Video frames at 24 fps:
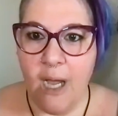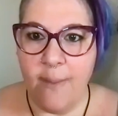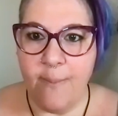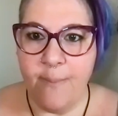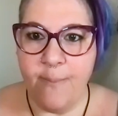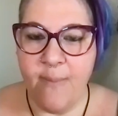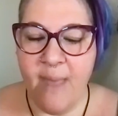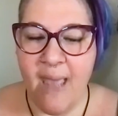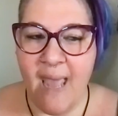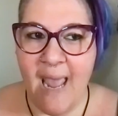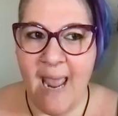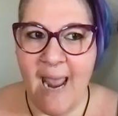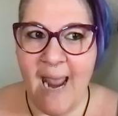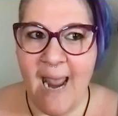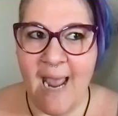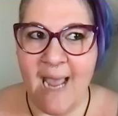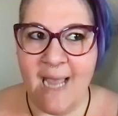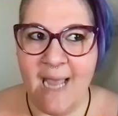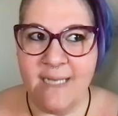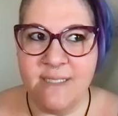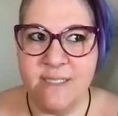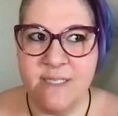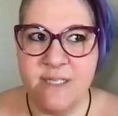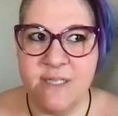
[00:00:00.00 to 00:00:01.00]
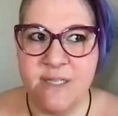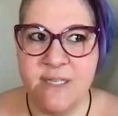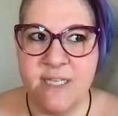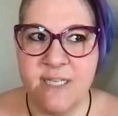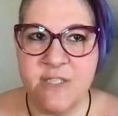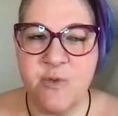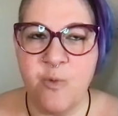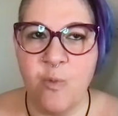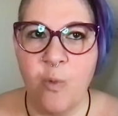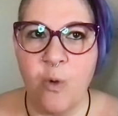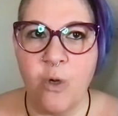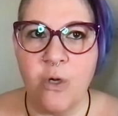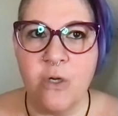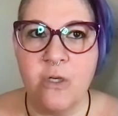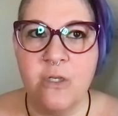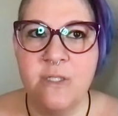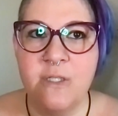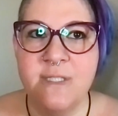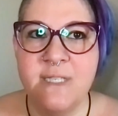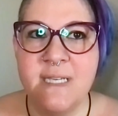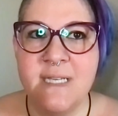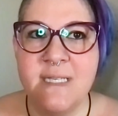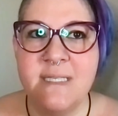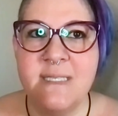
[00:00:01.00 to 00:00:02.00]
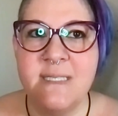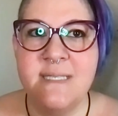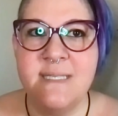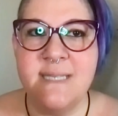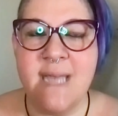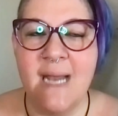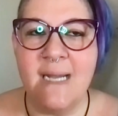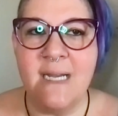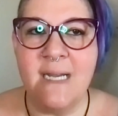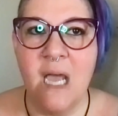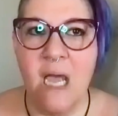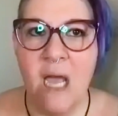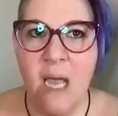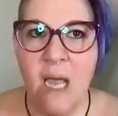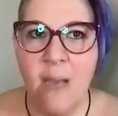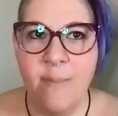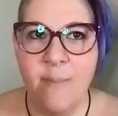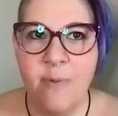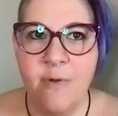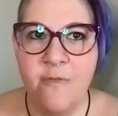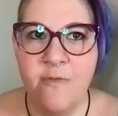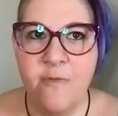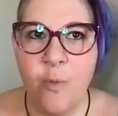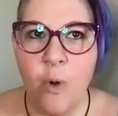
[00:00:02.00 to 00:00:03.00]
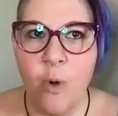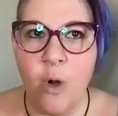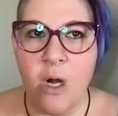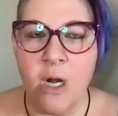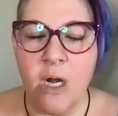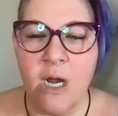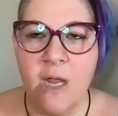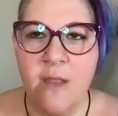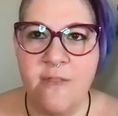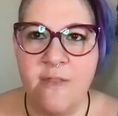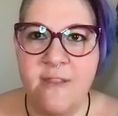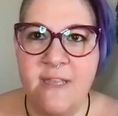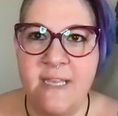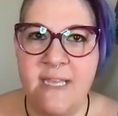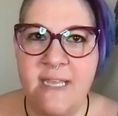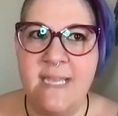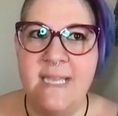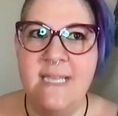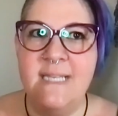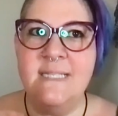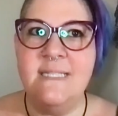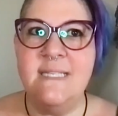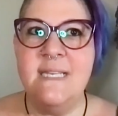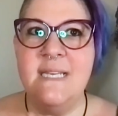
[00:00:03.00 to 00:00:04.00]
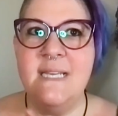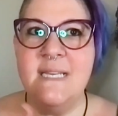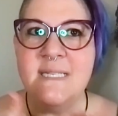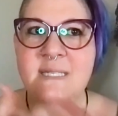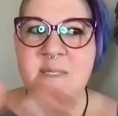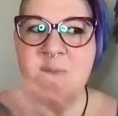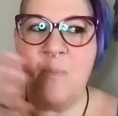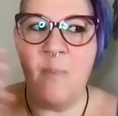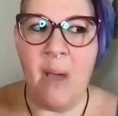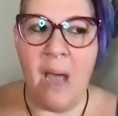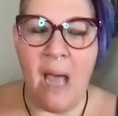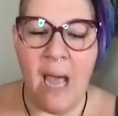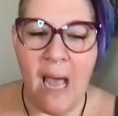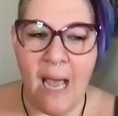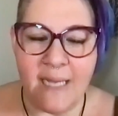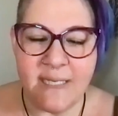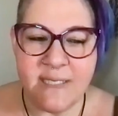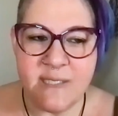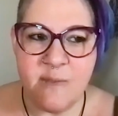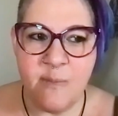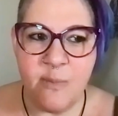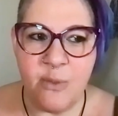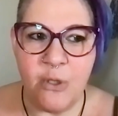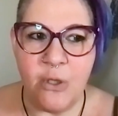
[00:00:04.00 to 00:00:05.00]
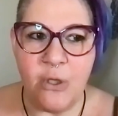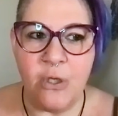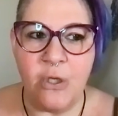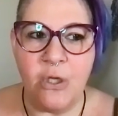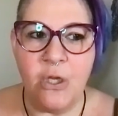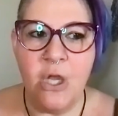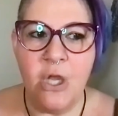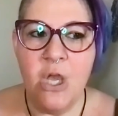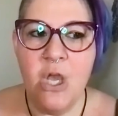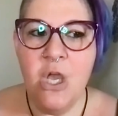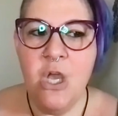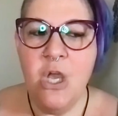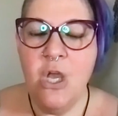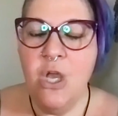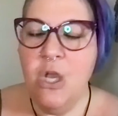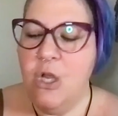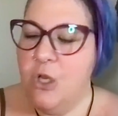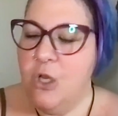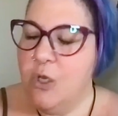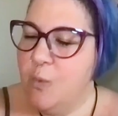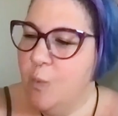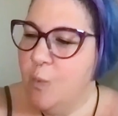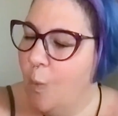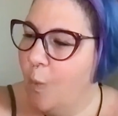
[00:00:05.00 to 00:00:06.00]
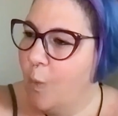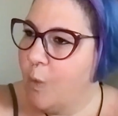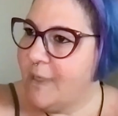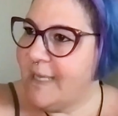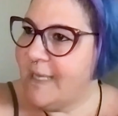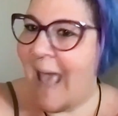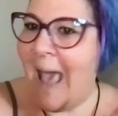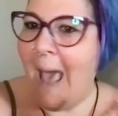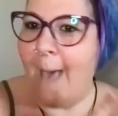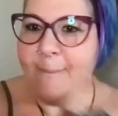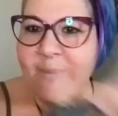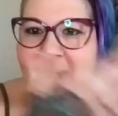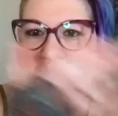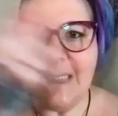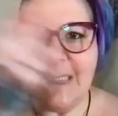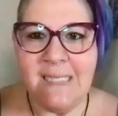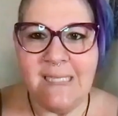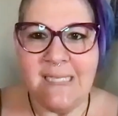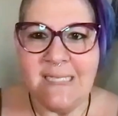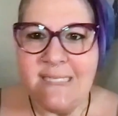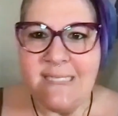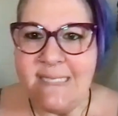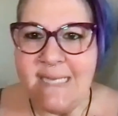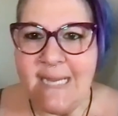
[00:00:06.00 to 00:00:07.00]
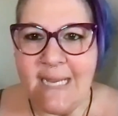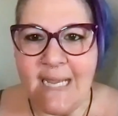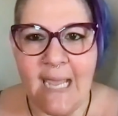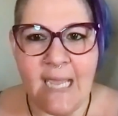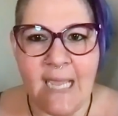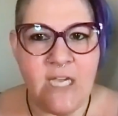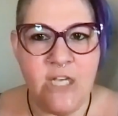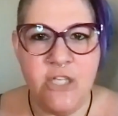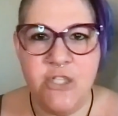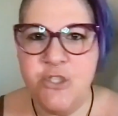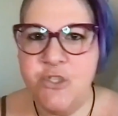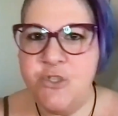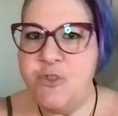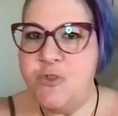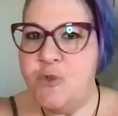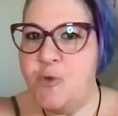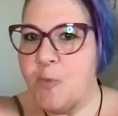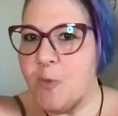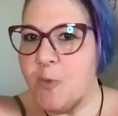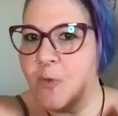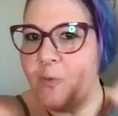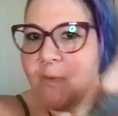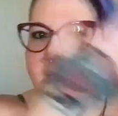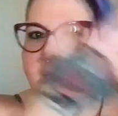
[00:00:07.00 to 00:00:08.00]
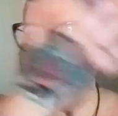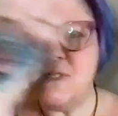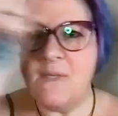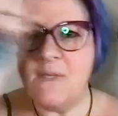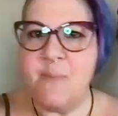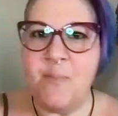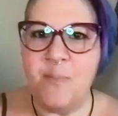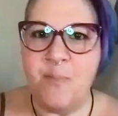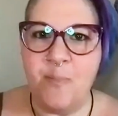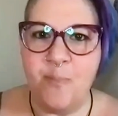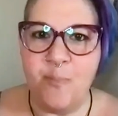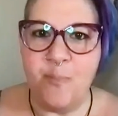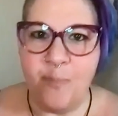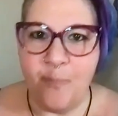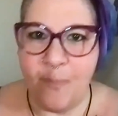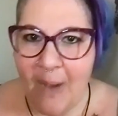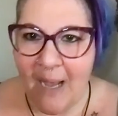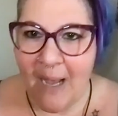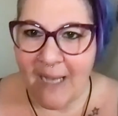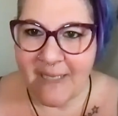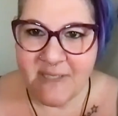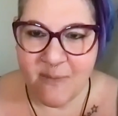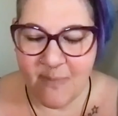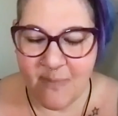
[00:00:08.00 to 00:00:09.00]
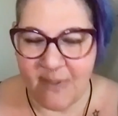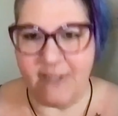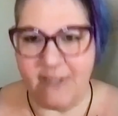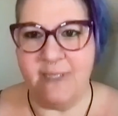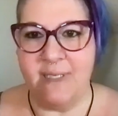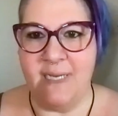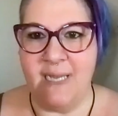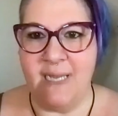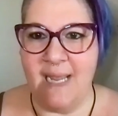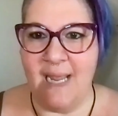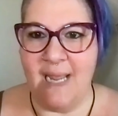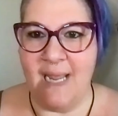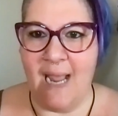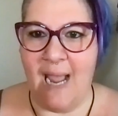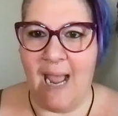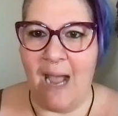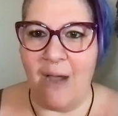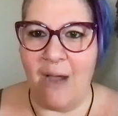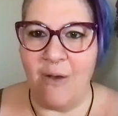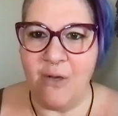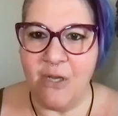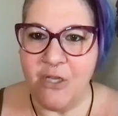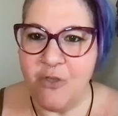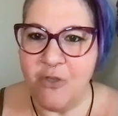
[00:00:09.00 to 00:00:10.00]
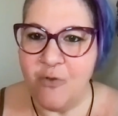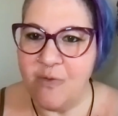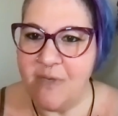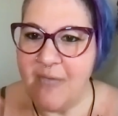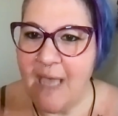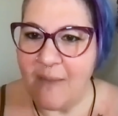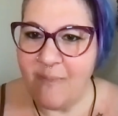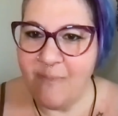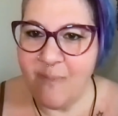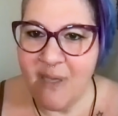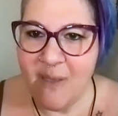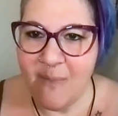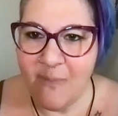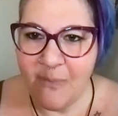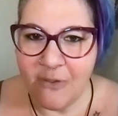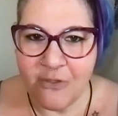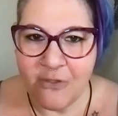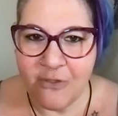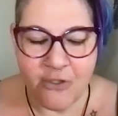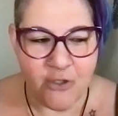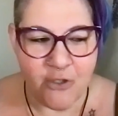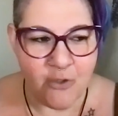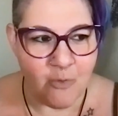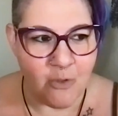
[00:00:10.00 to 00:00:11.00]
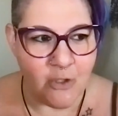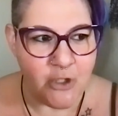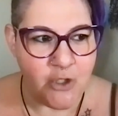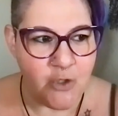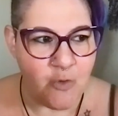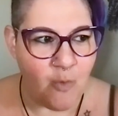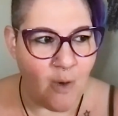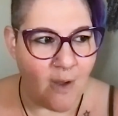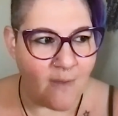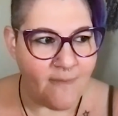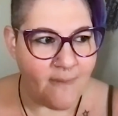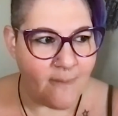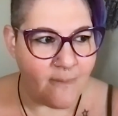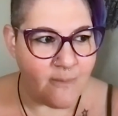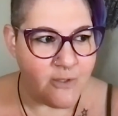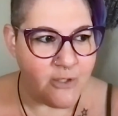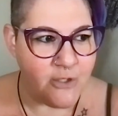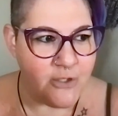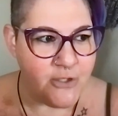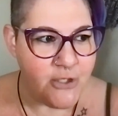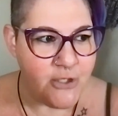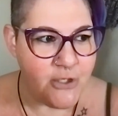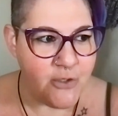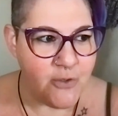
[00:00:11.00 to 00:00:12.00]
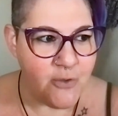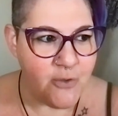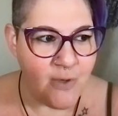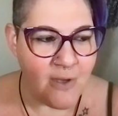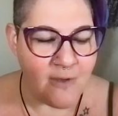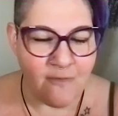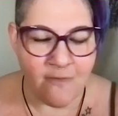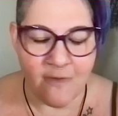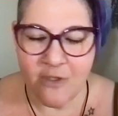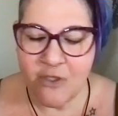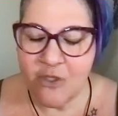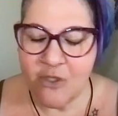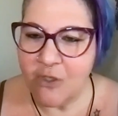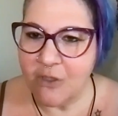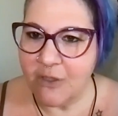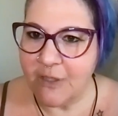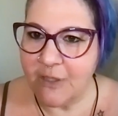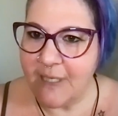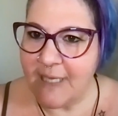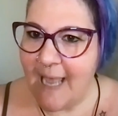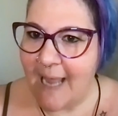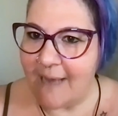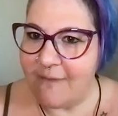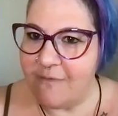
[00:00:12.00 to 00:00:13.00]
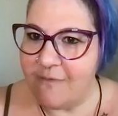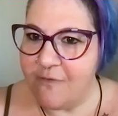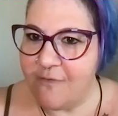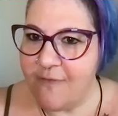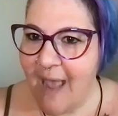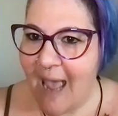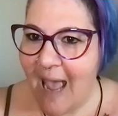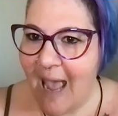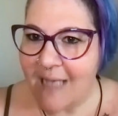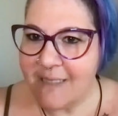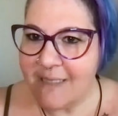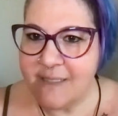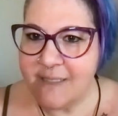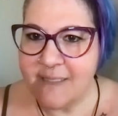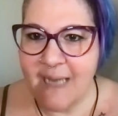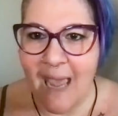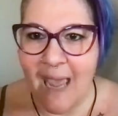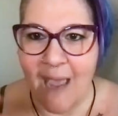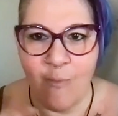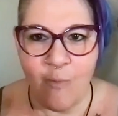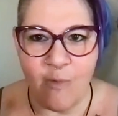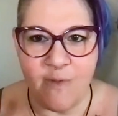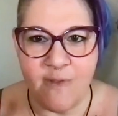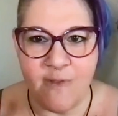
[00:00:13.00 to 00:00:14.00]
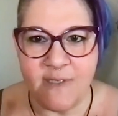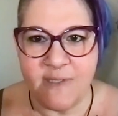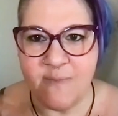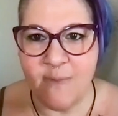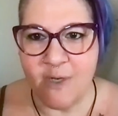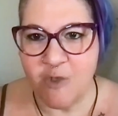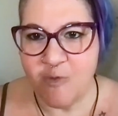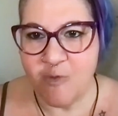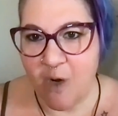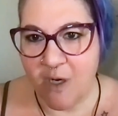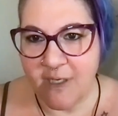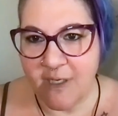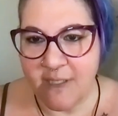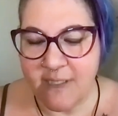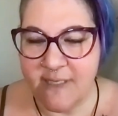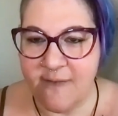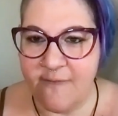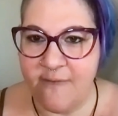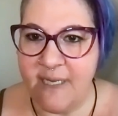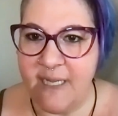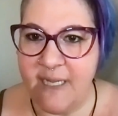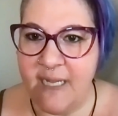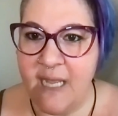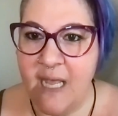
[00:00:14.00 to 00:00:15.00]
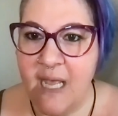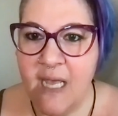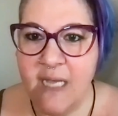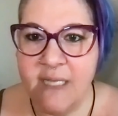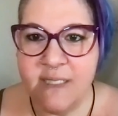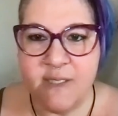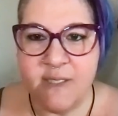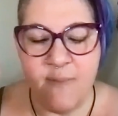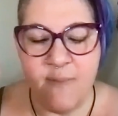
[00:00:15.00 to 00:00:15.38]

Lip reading: And this world is set up for the easiest possible capitalistic consumerism possibility. How can you get people to do what you want them to do efficiently and fast and with as much productivity